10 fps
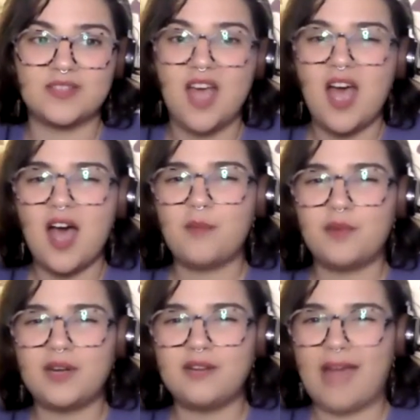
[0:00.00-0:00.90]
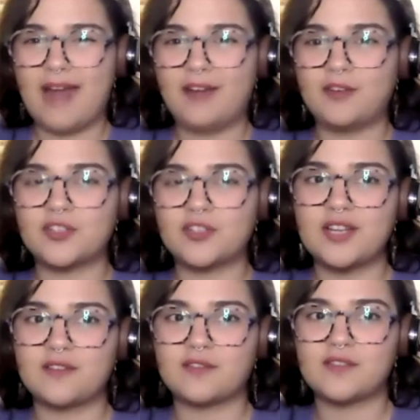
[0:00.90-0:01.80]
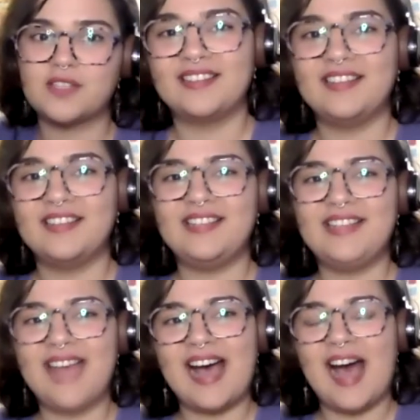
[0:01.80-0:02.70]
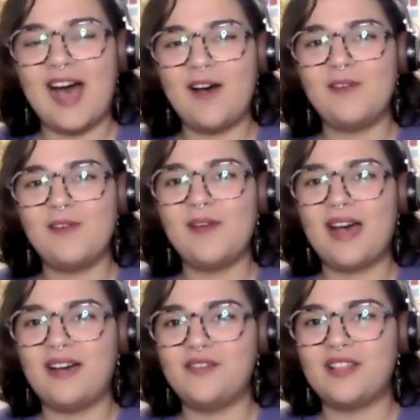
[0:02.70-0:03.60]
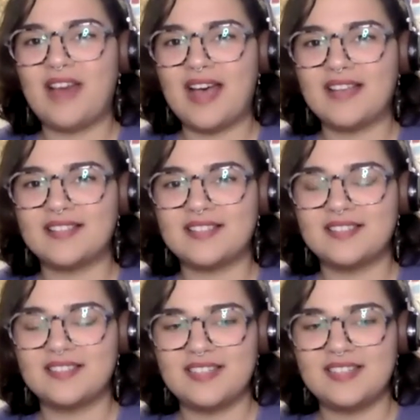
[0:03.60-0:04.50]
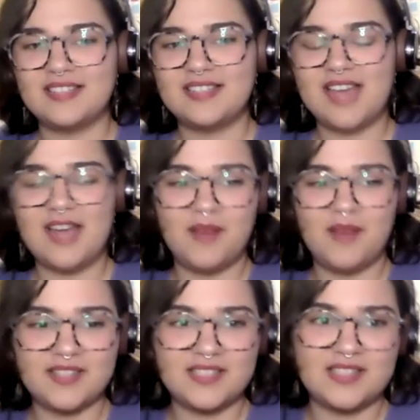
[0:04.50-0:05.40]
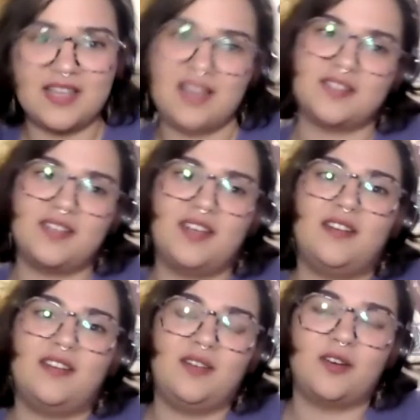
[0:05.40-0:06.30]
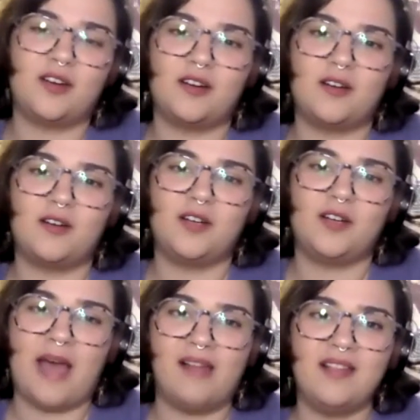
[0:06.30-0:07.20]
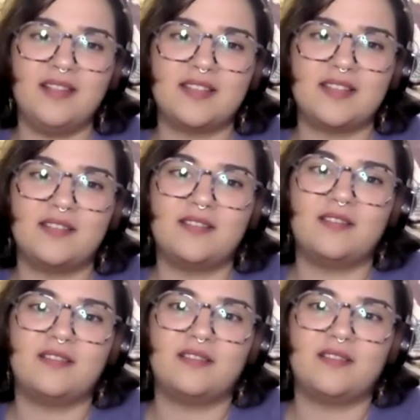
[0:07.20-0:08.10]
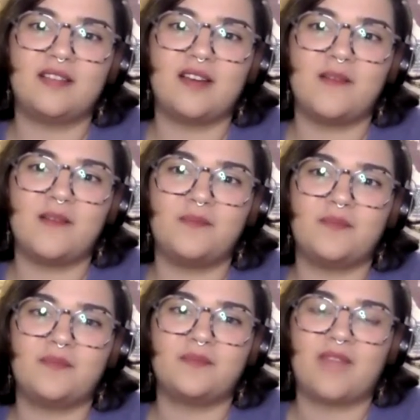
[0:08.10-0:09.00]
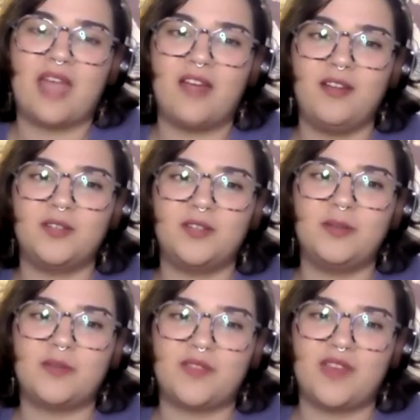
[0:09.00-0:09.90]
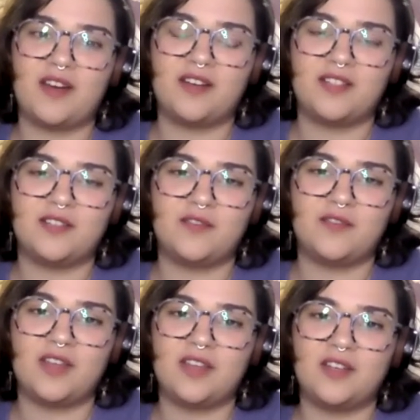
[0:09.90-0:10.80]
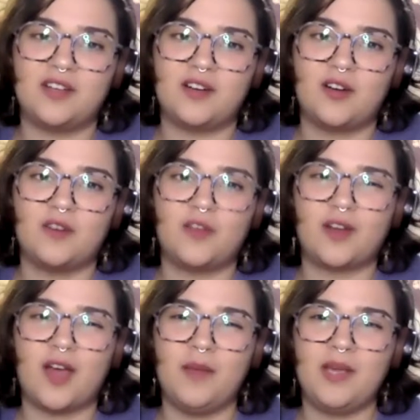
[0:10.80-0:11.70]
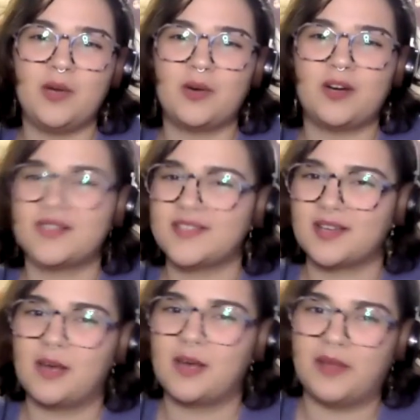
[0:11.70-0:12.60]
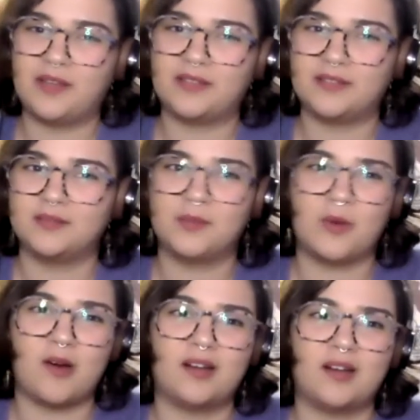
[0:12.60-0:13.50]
a pretty radical shift. Yeah, how have the last 10 months tested your balance, and how are you doing with it? Do you feel like you're overcoming or succumbing more?